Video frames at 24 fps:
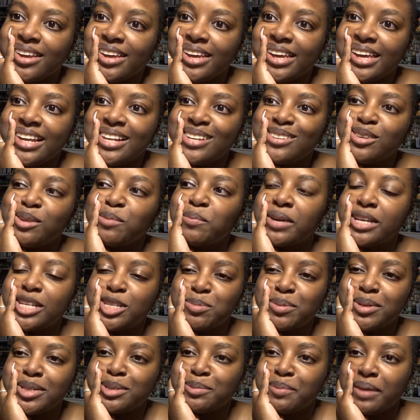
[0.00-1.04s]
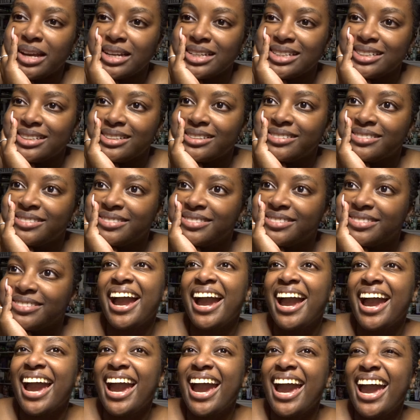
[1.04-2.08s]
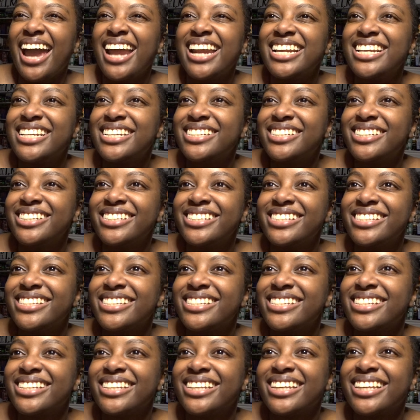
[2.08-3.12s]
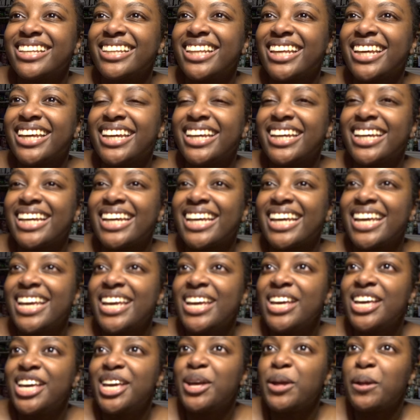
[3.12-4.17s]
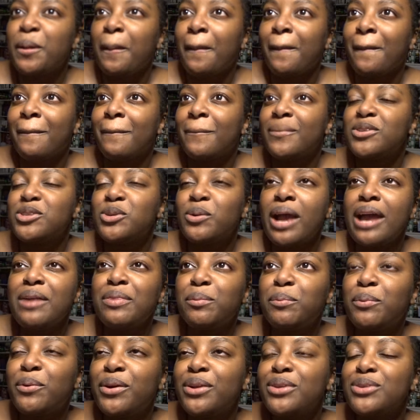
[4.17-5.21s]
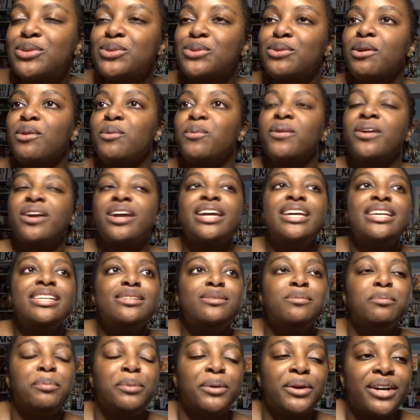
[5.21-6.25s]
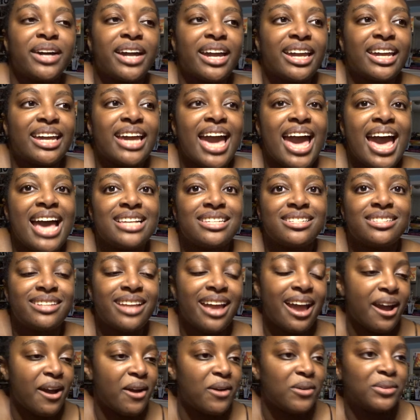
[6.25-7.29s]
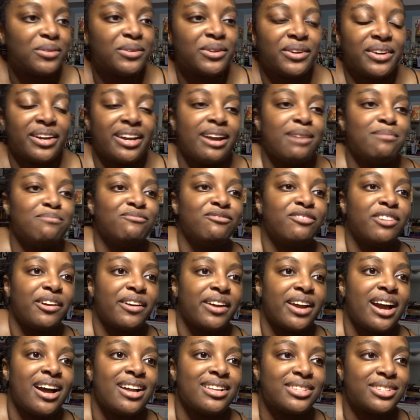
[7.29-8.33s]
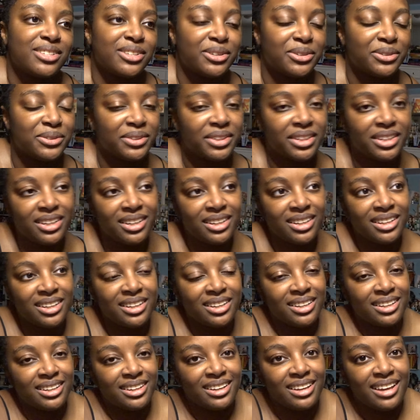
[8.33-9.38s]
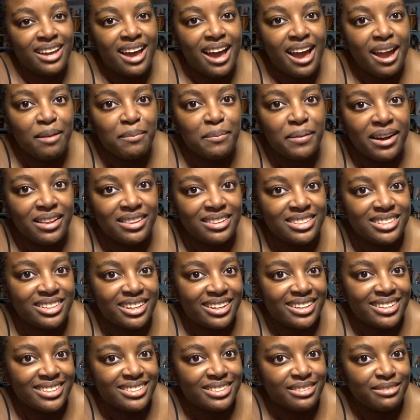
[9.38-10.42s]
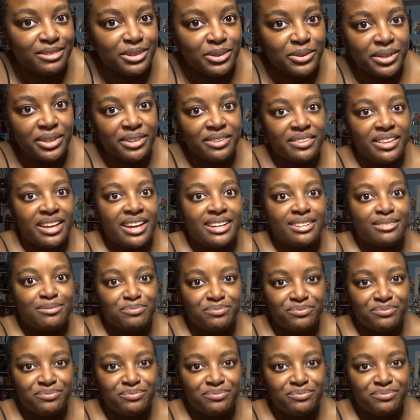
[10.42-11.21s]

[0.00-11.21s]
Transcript: is from his perspective. And it's just like, so we're at the point of the story where his book has now, okay, I'm very hot, so I apologize if you hear that.